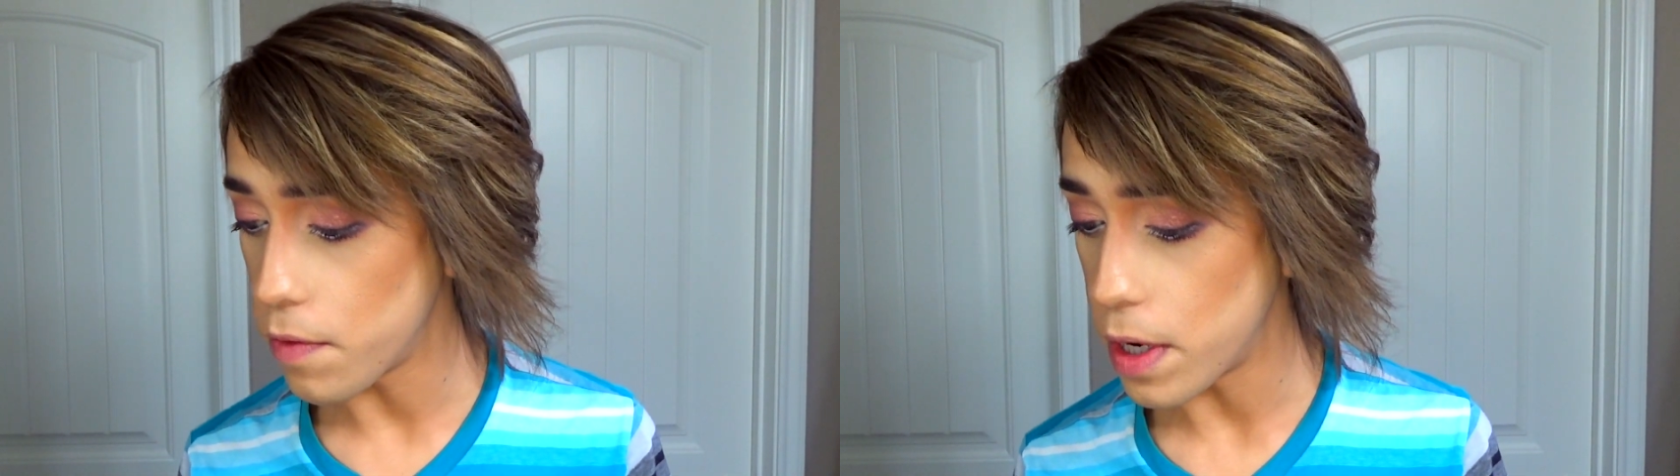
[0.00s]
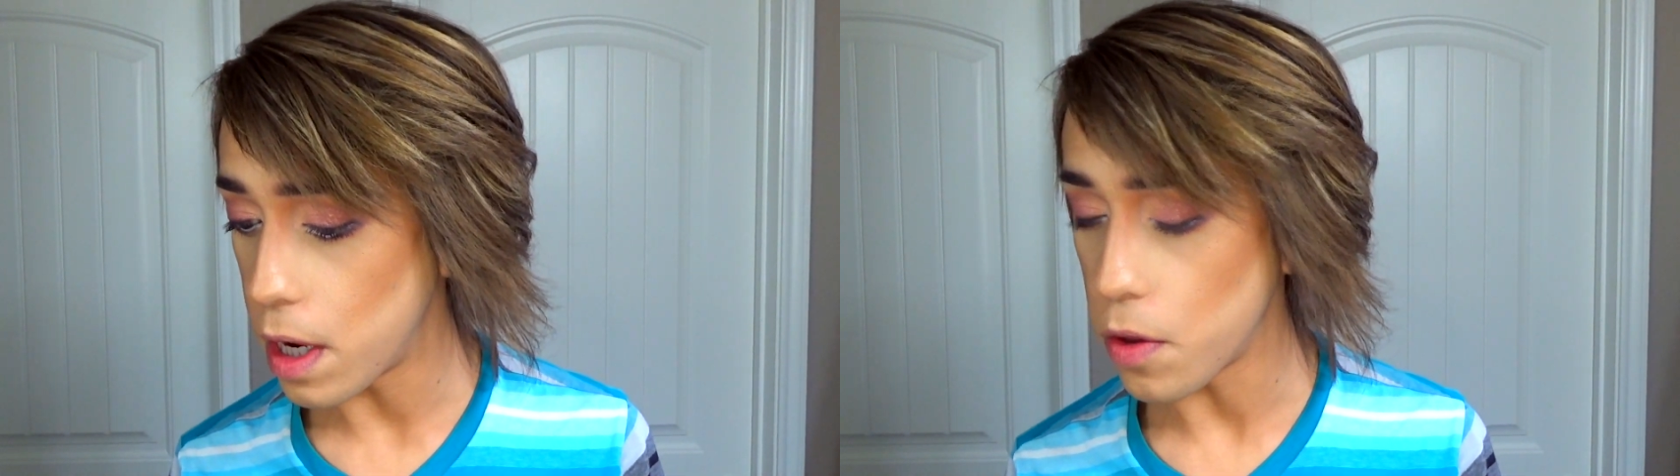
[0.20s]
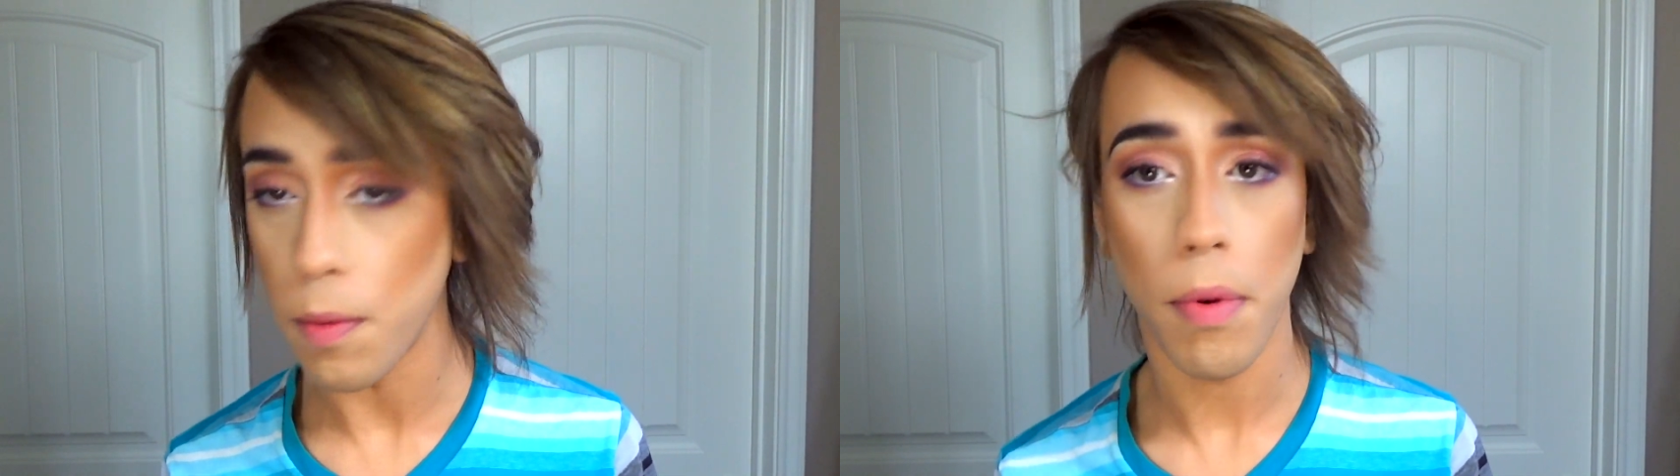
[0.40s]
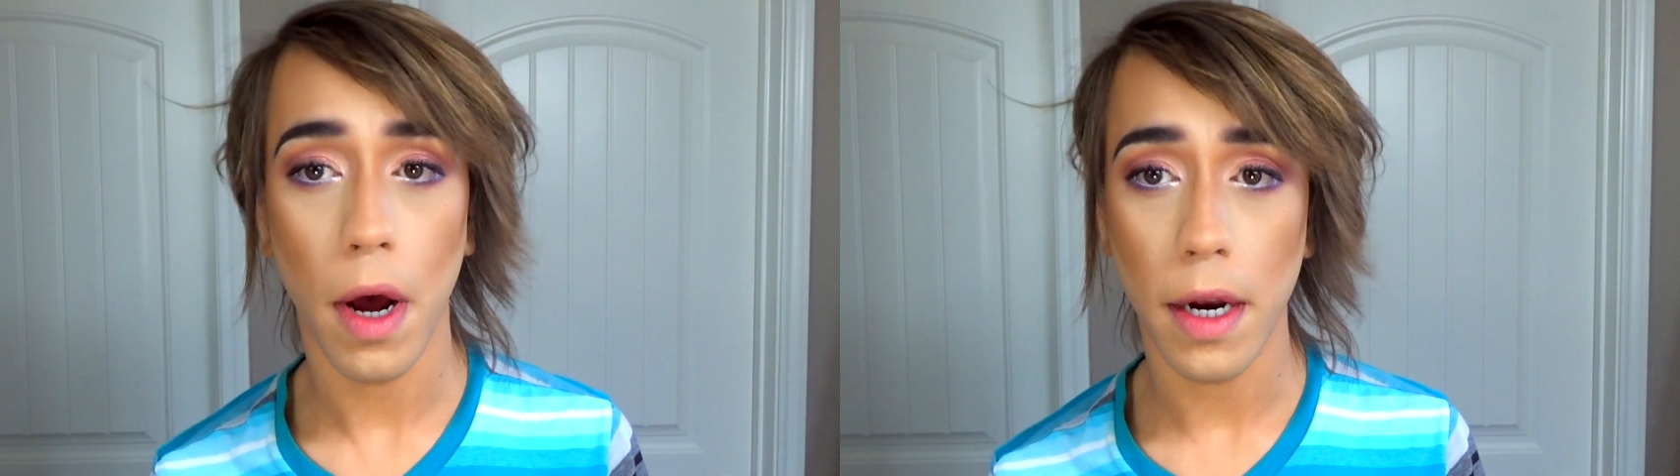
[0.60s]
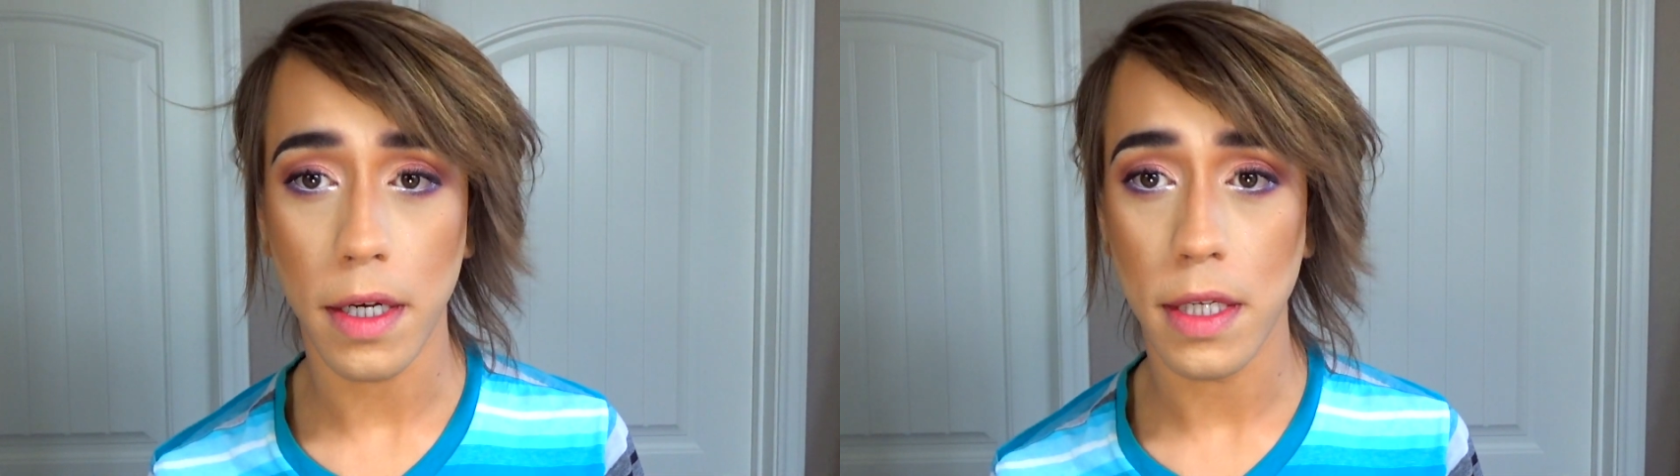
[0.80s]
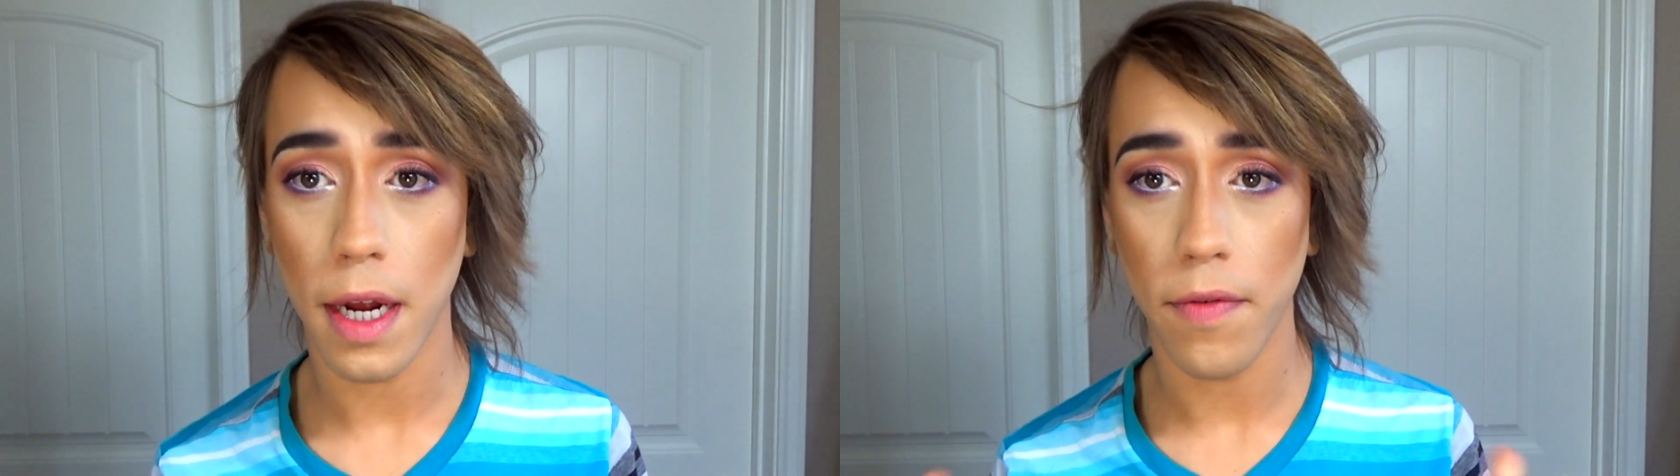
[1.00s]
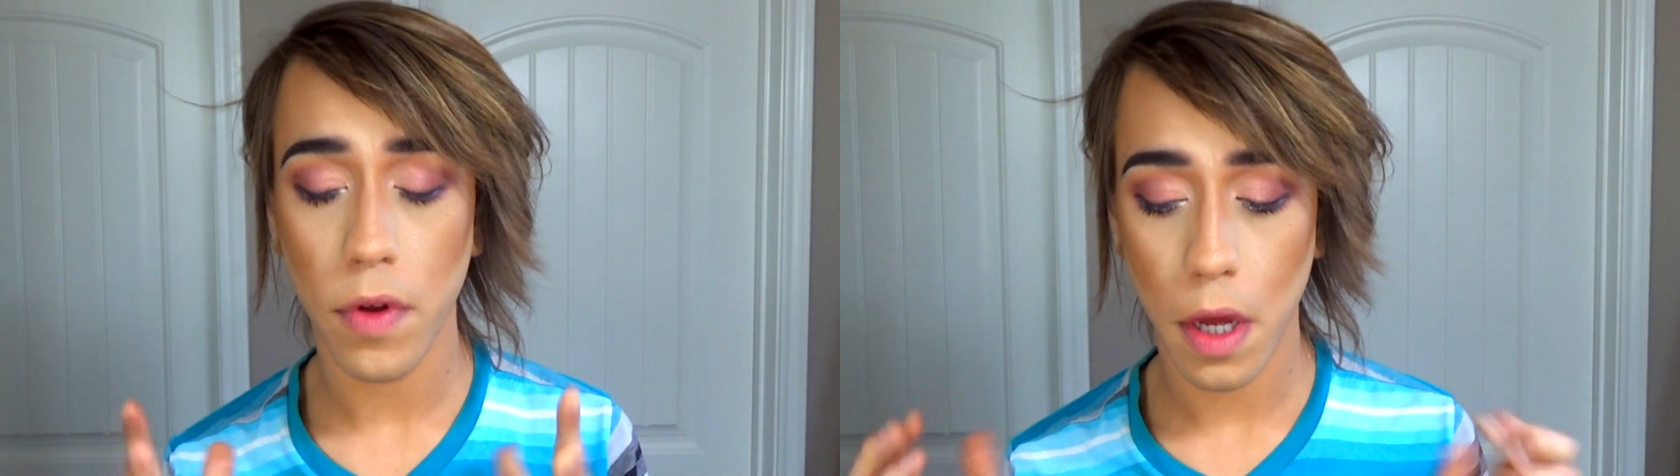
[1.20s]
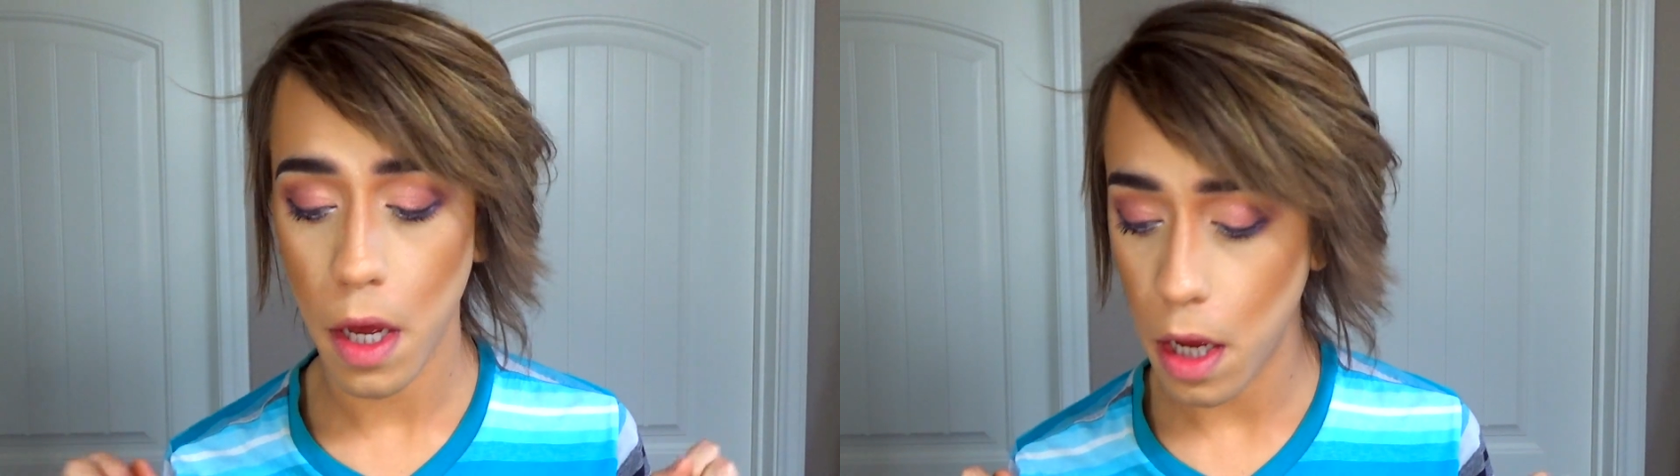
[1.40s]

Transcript: and other products that I've